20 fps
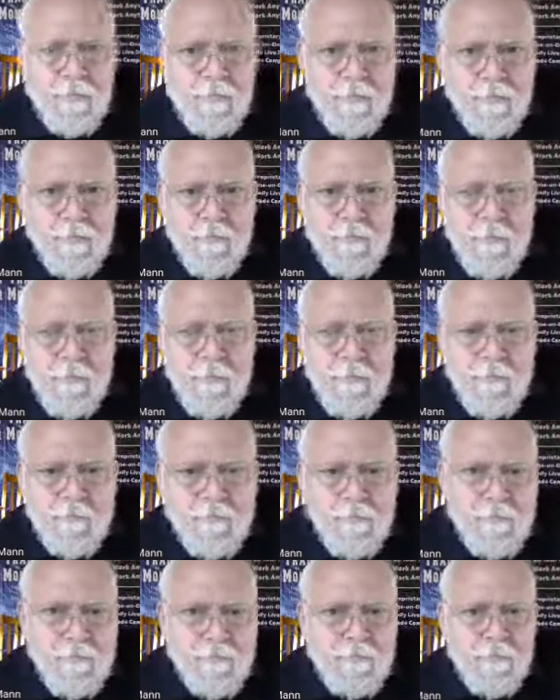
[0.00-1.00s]
licensed commodities
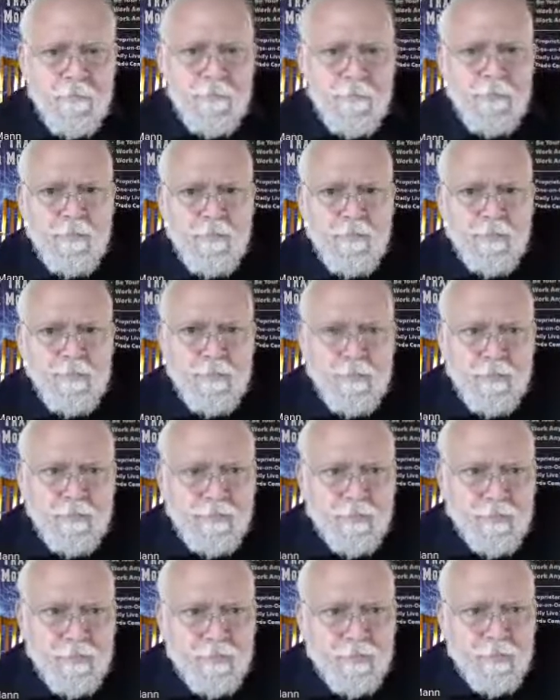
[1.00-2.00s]
brokers and do not
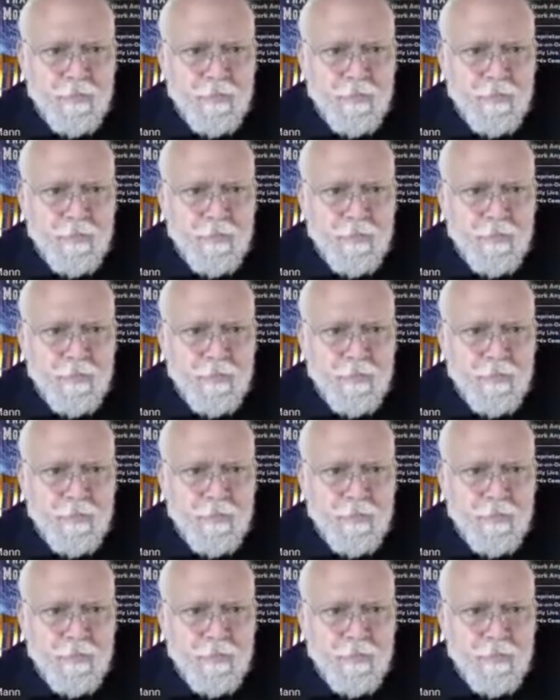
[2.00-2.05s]
engage in